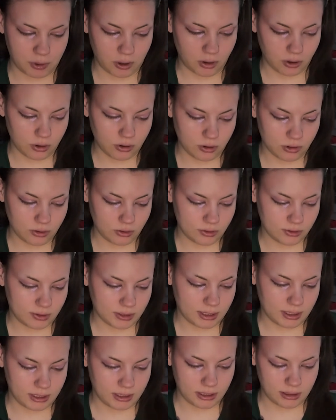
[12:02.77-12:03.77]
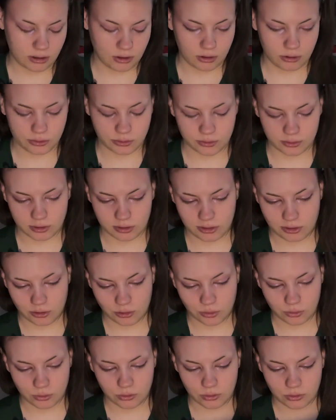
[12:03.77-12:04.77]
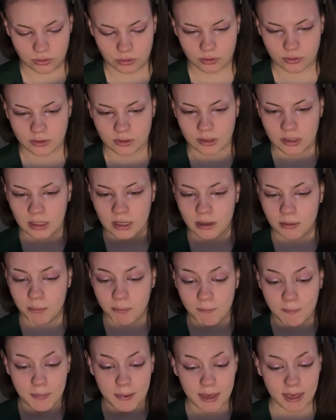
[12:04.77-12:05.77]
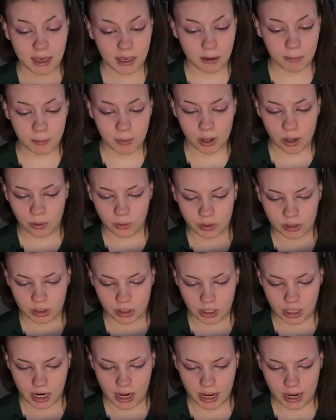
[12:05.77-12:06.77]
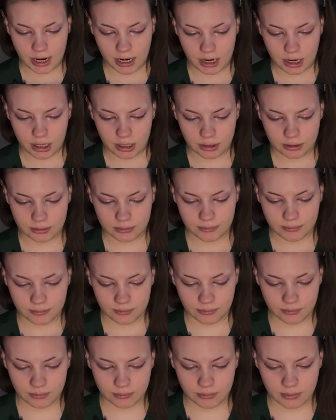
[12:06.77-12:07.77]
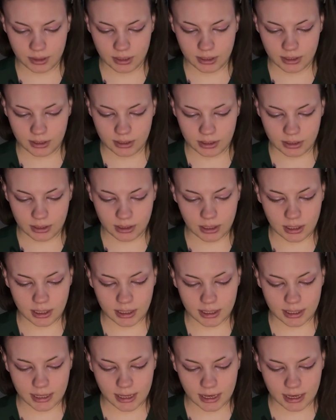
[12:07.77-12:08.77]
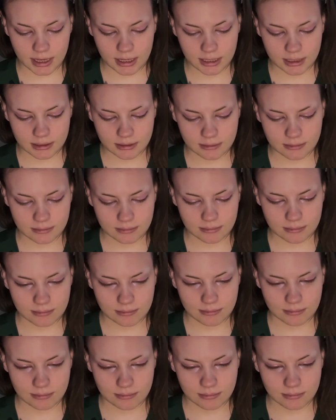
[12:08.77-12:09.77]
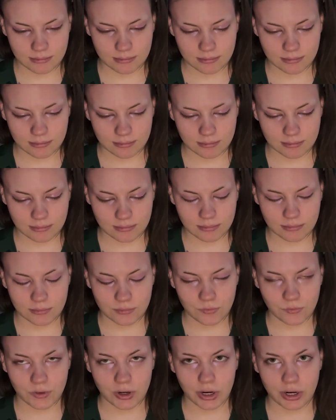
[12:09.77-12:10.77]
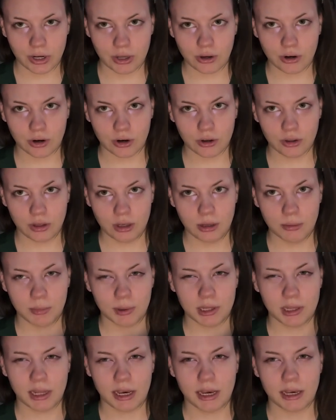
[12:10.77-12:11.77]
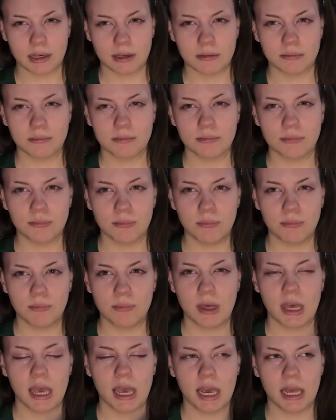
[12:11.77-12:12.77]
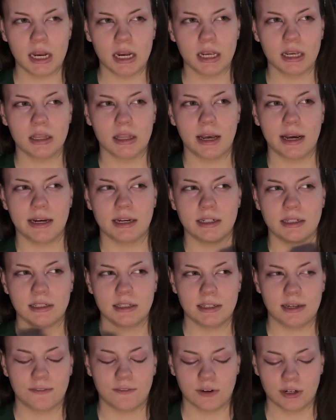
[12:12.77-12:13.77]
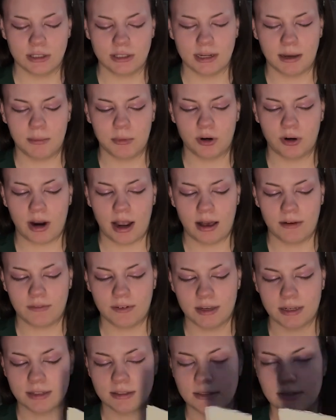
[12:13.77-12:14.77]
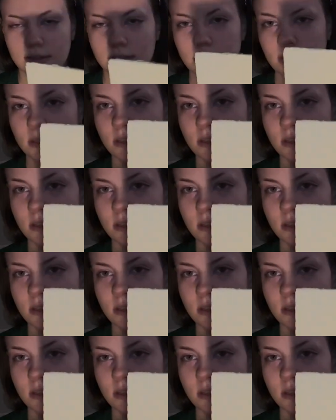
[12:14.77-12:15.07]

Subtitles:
pearls and all sorts of jewels. Big bow in her hair. Again, very girly, but like hitting like different demographics.